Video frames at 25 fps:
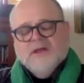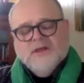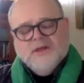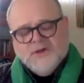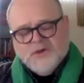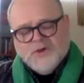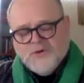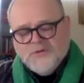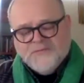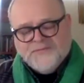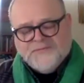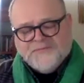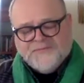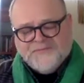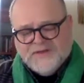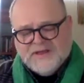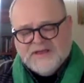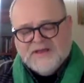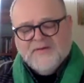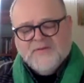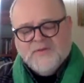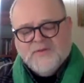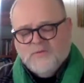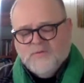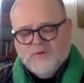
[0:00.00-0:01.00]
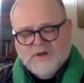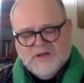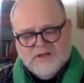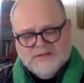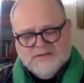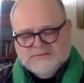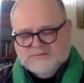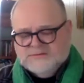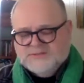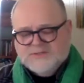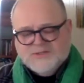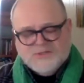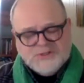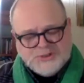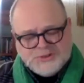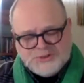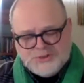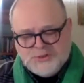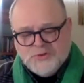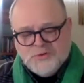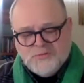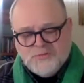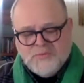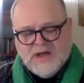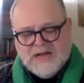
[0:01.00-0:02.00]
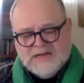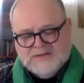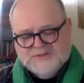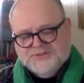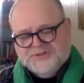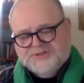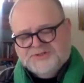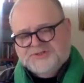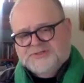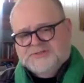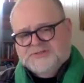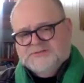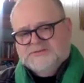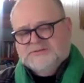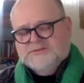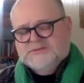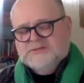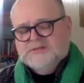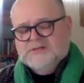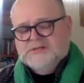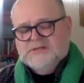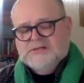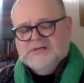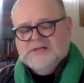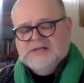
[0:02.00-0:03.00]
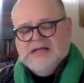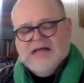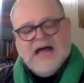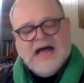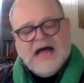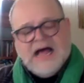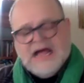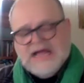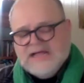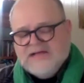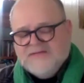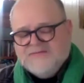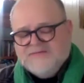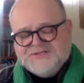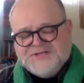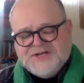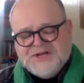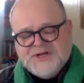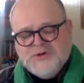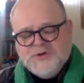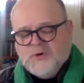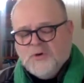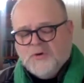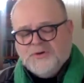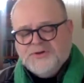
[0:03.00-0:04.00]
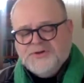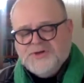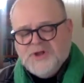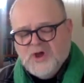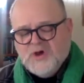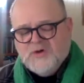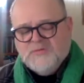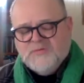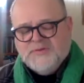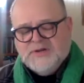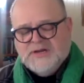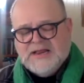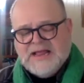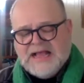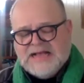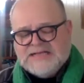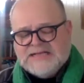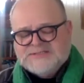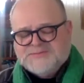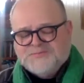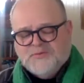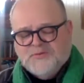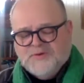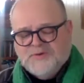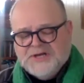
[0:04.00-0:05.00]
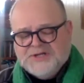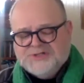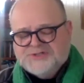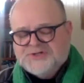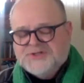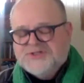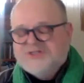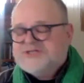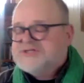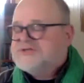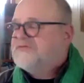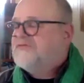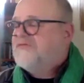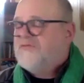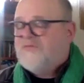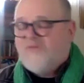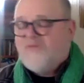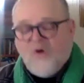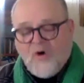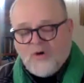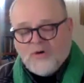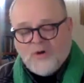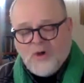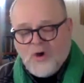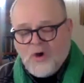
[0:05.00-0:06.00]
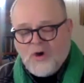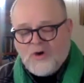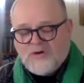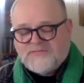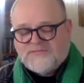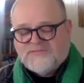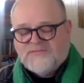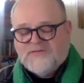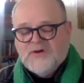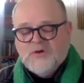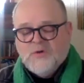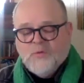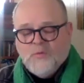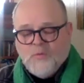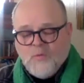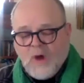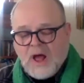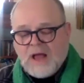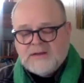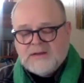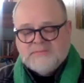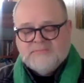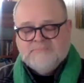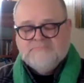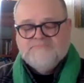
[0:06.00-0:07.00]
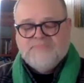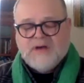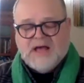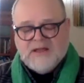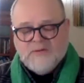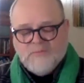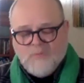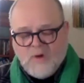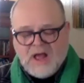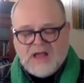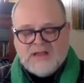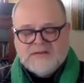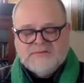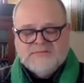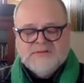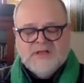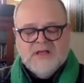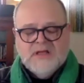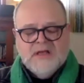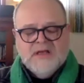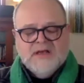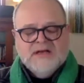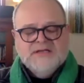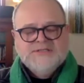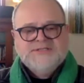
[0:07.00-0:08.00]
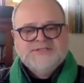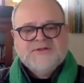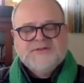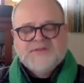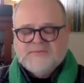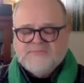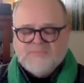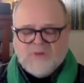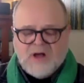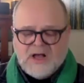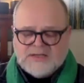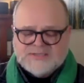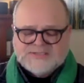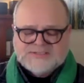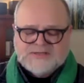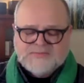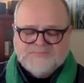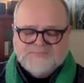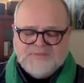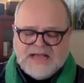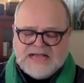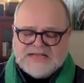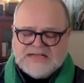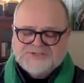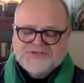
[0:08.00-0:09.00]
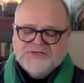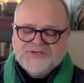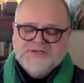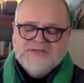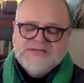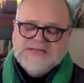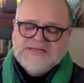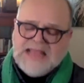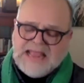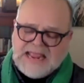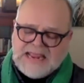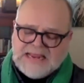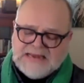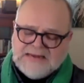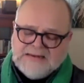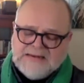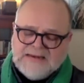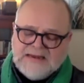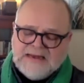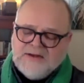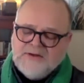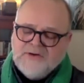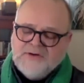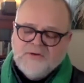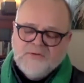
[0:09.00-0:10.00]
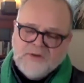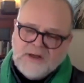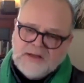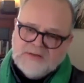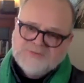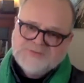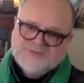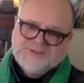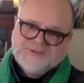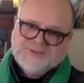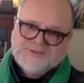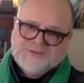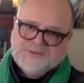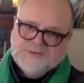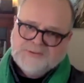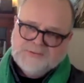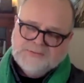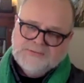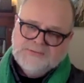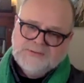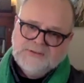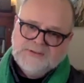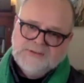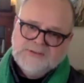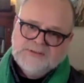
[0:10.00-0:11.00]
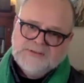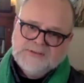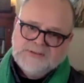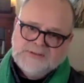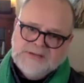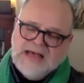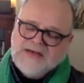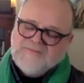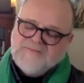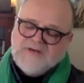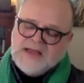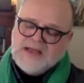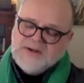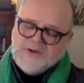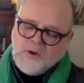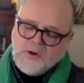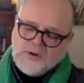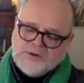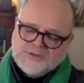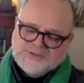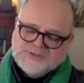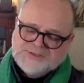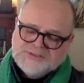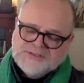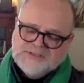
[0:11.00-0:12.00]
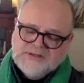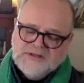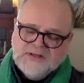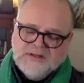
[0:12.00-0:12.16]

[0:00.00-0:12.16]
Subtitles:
You fear the world too much. I have seen your nobler aspirations fall off one by one until the master passion gain engrosses you. Have I not?